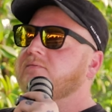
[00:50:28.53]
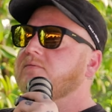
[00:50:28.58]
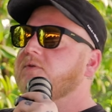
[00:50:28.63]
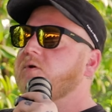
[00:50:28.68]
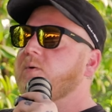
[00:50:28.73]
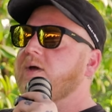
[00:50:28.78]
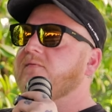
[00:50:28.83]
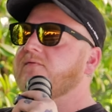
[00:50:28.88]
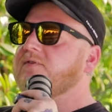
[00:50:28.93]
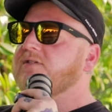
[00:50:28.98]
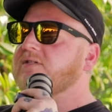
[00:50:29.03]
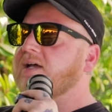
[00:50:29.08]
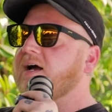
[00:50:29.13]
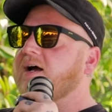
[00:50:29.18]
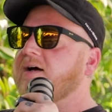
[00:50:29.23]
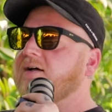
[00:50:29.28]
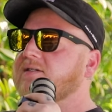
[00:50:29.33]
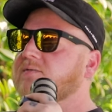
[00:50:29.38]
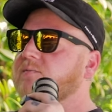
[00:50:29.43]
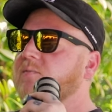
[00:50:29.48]
new haven
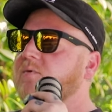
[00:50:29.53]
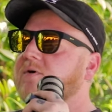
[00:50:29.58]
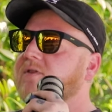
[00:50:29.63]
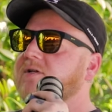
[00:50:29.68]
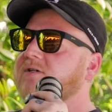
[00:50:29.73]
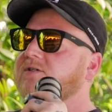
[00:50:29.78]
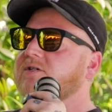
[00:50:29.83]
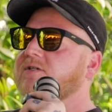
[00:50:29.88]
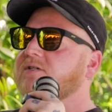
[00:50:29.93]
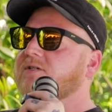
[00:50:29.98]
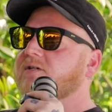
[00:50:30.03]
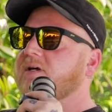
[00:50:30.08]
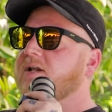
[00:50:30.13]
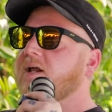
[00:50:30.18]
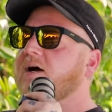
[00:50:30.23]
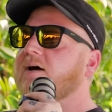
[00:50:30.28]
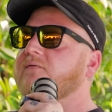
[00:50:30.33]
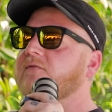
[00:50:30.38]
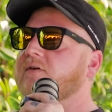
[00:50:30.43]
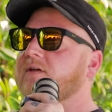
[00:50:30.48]
style it's more than just
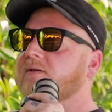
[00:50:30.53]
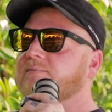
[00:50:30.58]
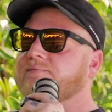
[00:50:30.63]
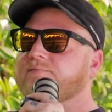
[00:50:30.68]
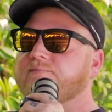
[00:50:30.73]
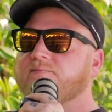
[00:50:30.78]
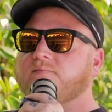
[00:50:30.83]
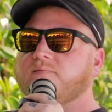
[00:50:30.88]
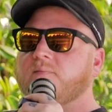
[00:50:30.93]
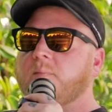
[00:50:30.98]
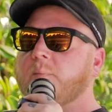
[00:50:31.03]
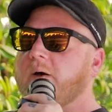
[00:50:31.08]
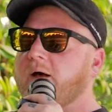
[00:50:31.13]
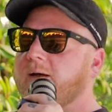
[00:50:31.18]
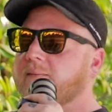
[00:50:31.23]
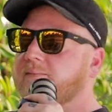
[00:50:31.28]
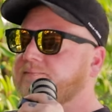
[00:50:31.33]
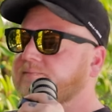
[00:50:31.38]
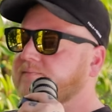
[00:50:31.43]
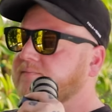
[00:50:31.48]
an oven
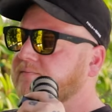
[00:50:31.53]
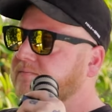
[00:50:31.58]
but